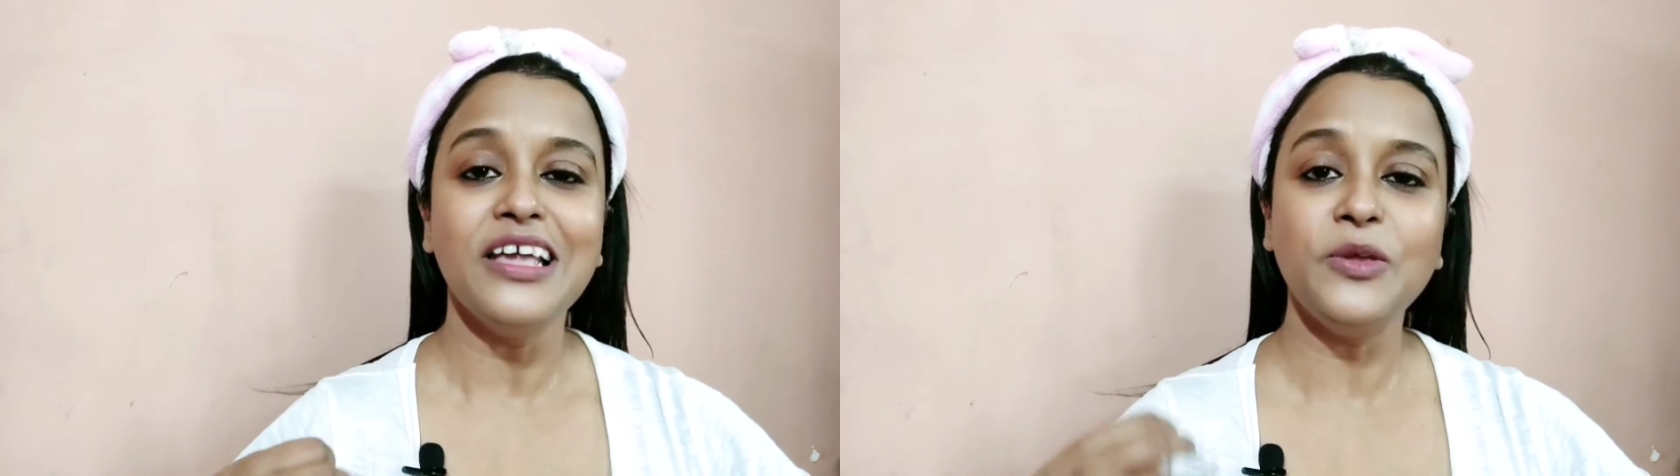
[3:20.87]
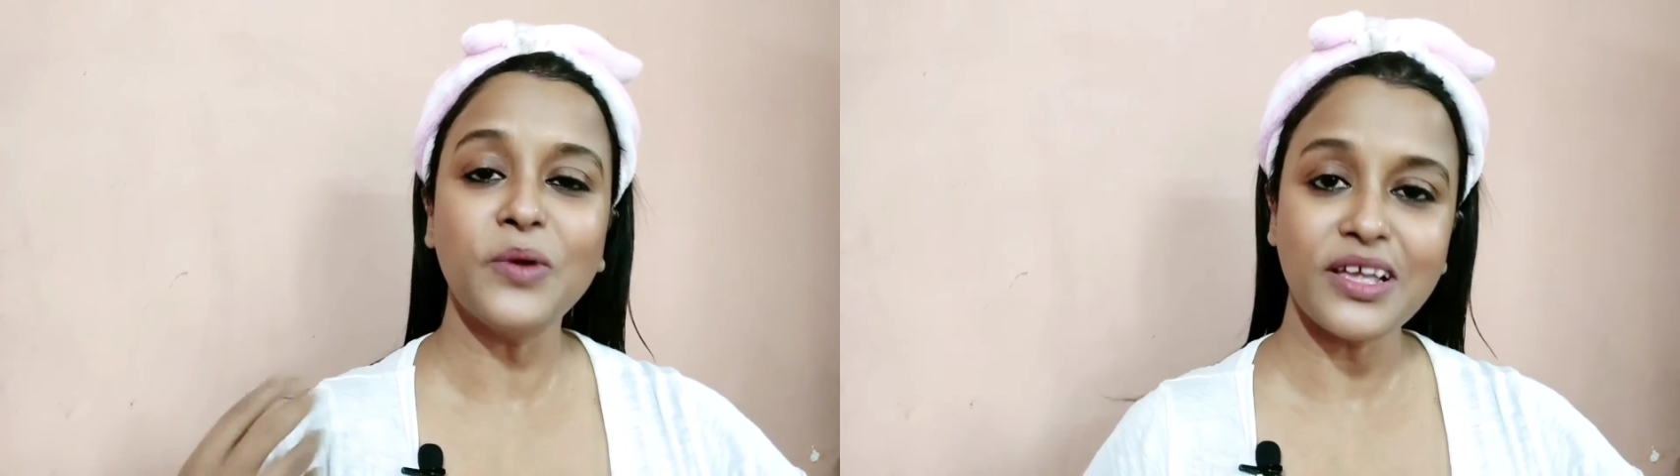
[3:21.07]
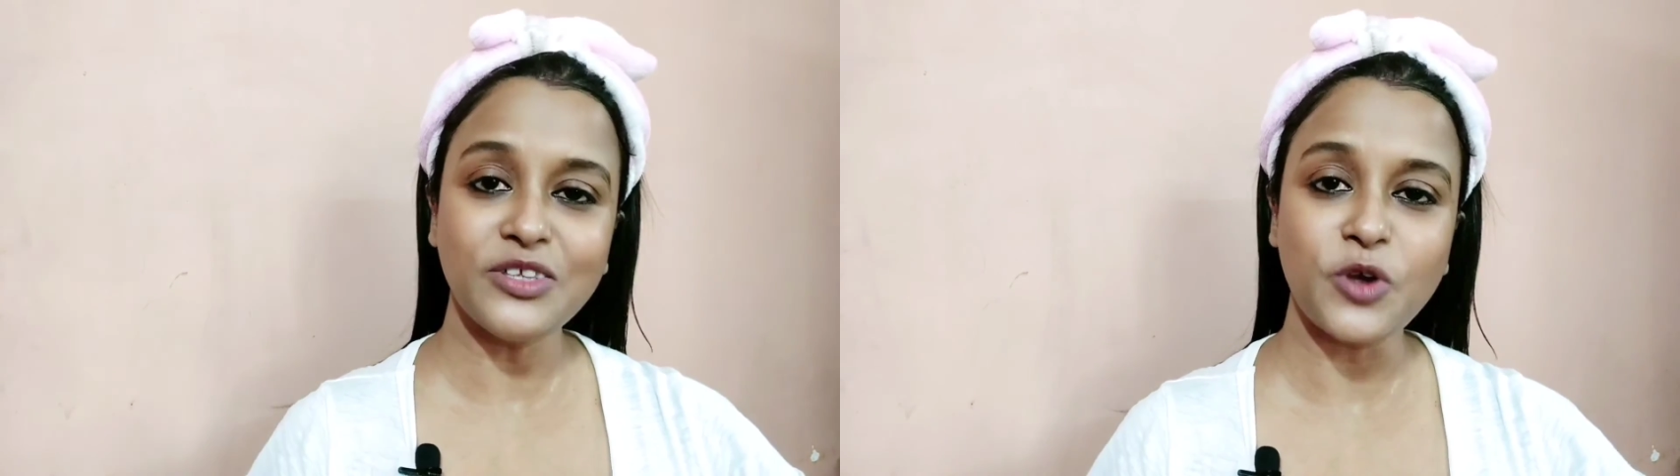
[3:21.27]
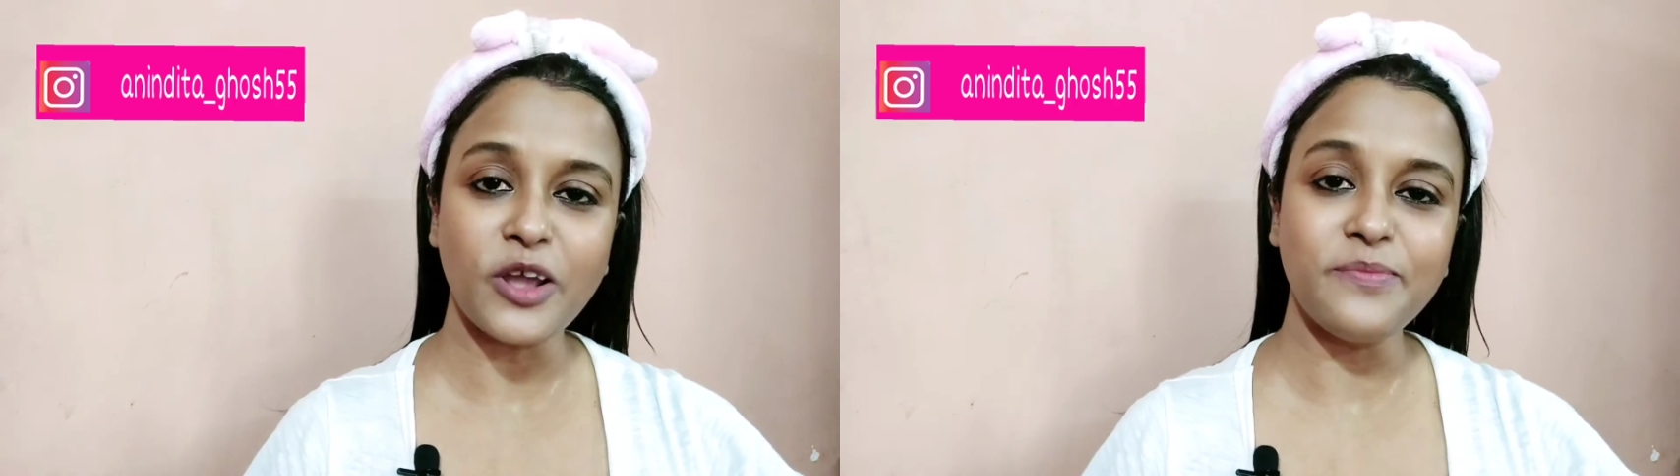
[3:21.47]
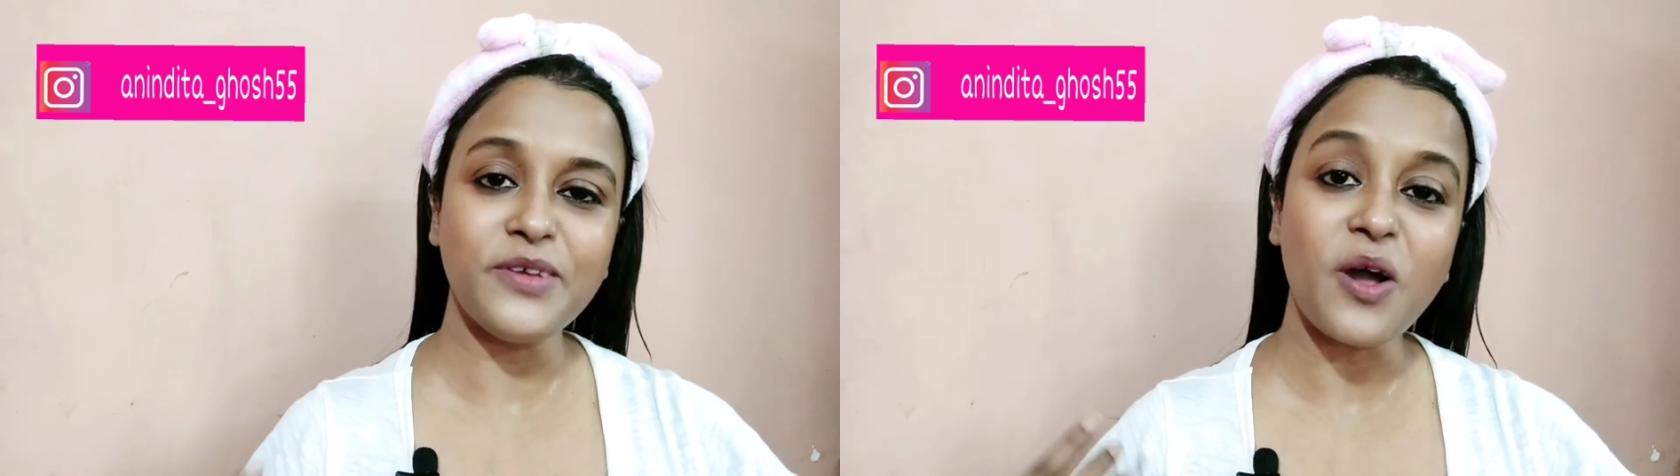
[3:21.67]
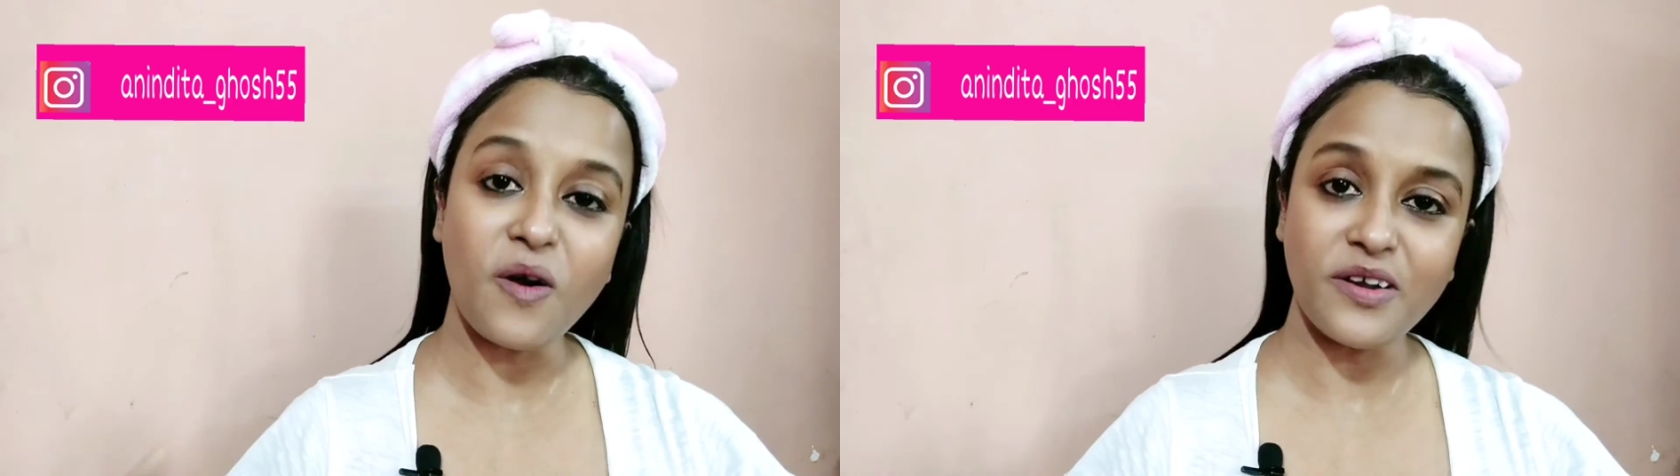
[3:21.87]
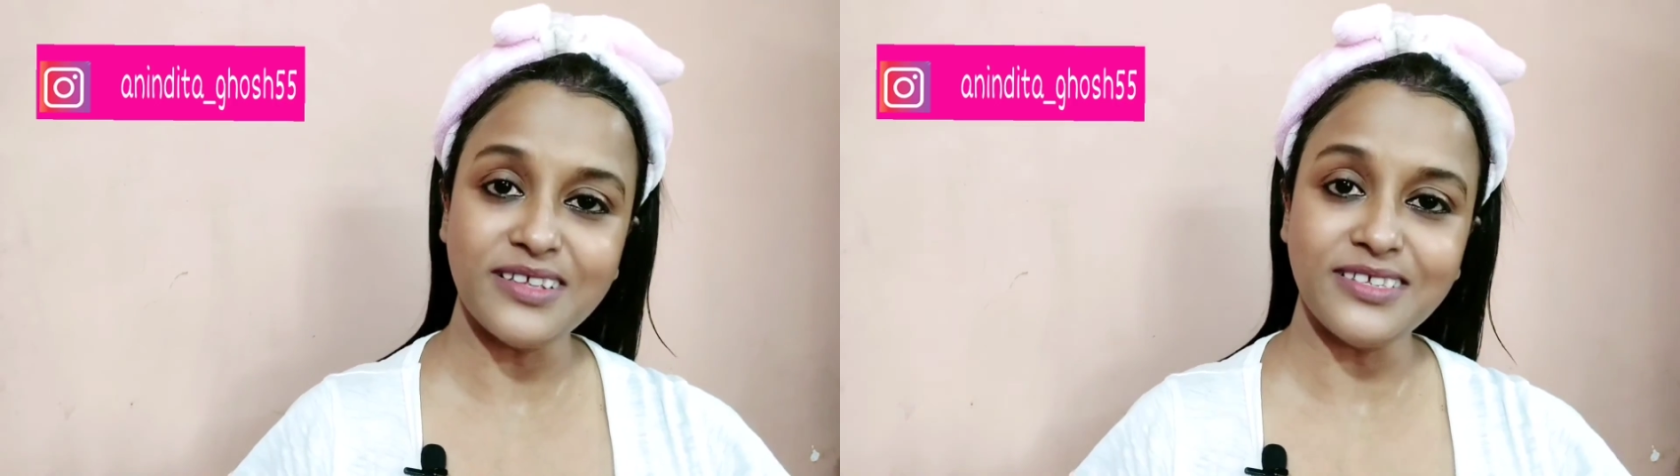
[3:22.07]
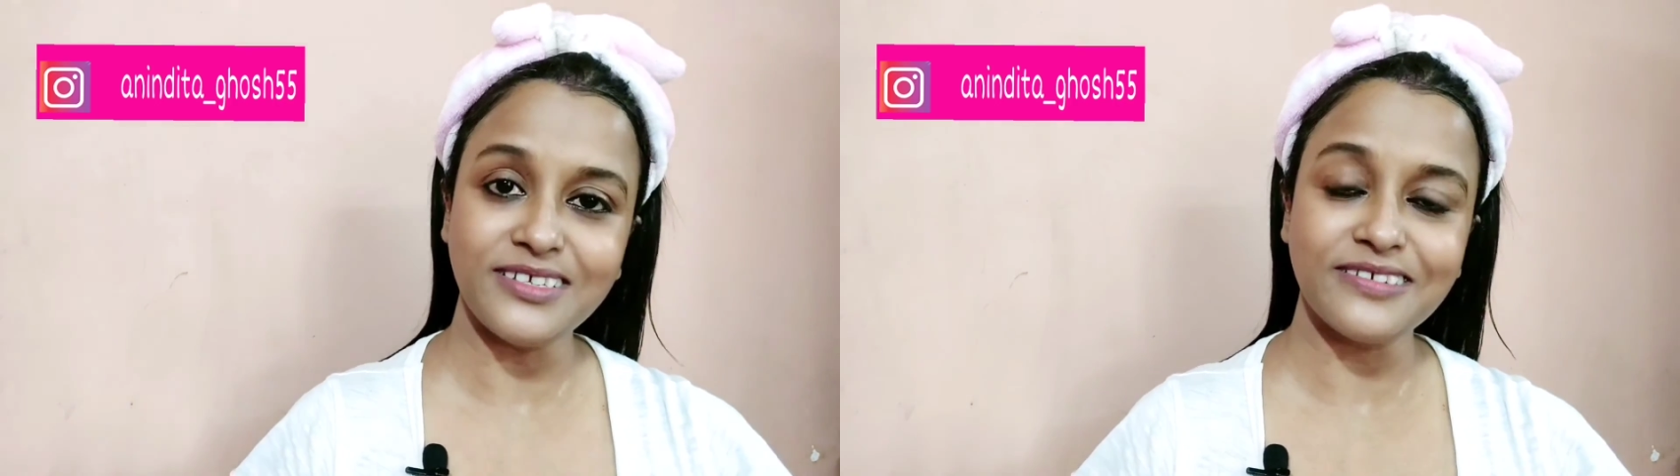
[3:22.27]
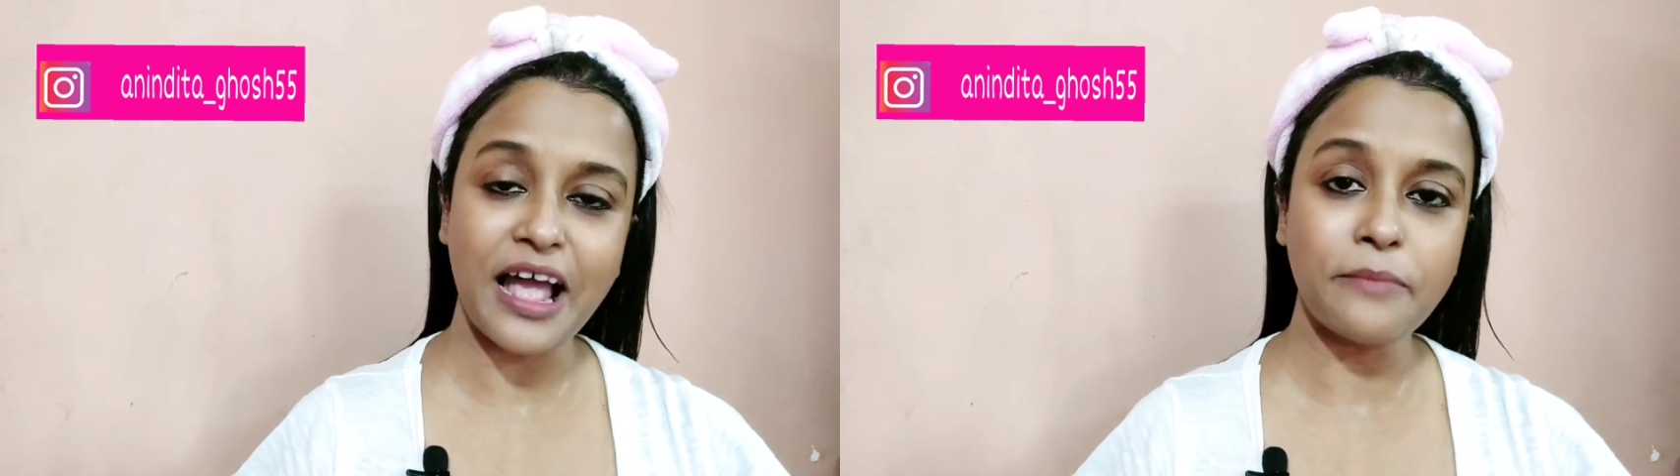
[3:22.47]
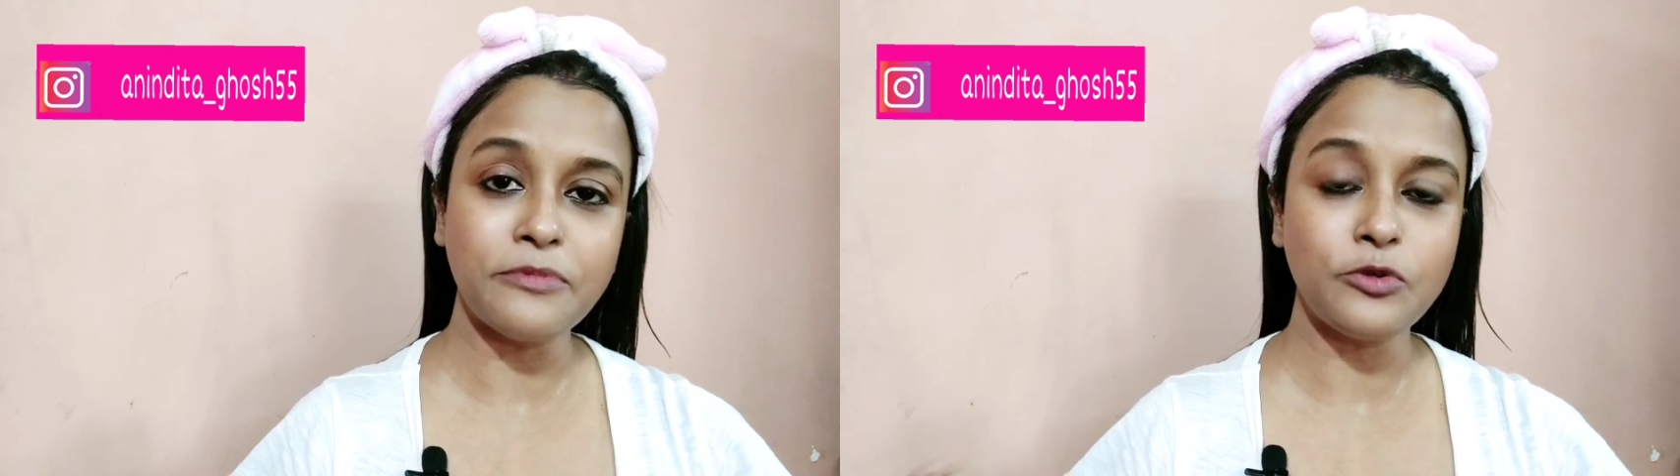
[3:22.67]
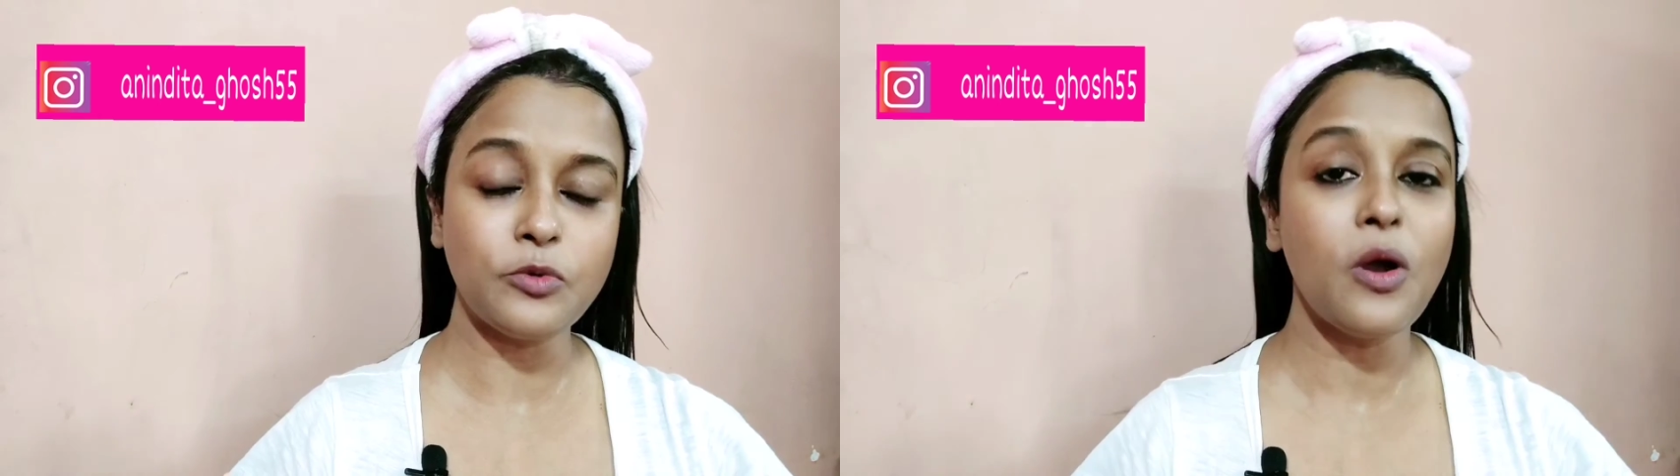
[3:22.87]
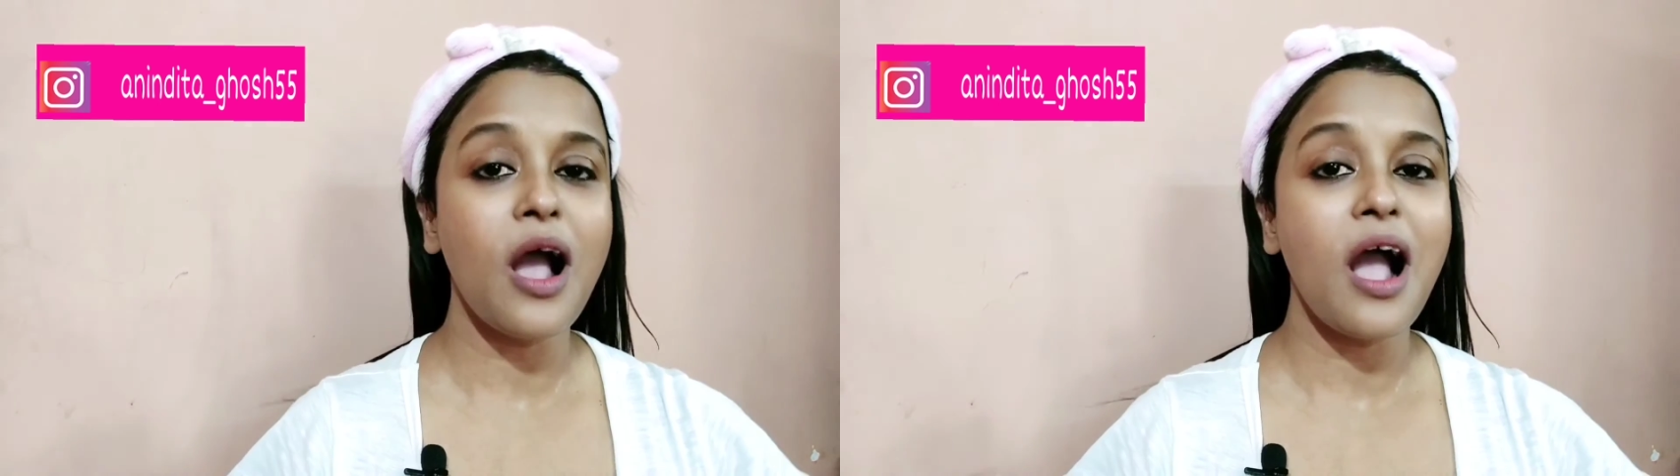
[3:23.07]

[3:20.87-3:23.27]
You can join me on Instagram too.